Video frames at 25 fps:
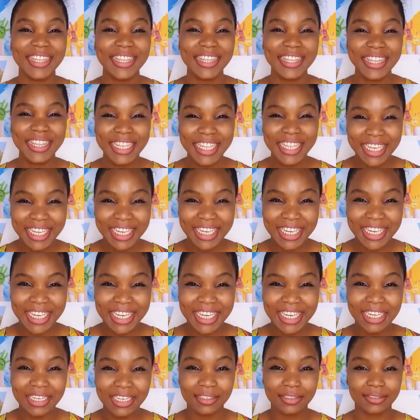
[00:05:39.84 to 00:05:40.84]

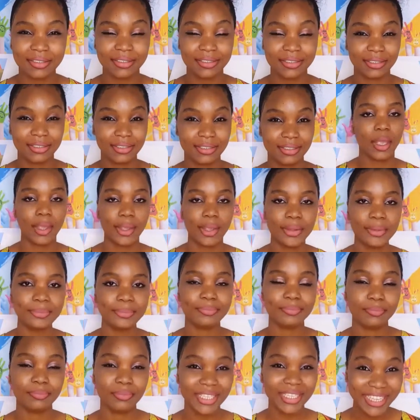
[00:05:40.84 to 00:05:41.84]
Ni.
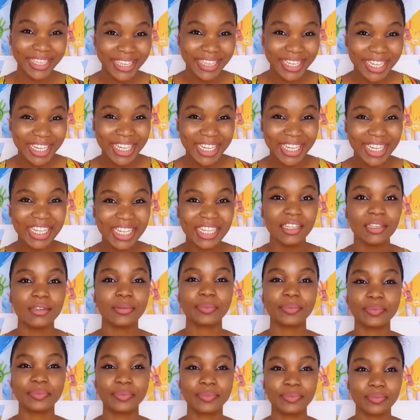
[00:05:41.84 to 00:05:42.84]
Okay.
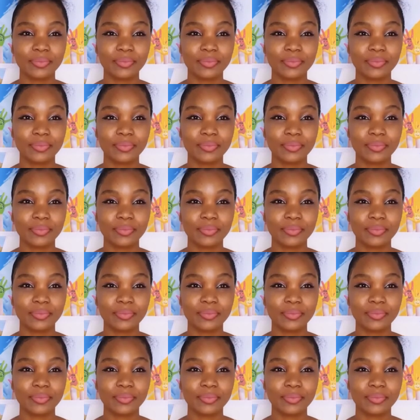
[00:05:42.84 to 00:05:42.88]
Ni.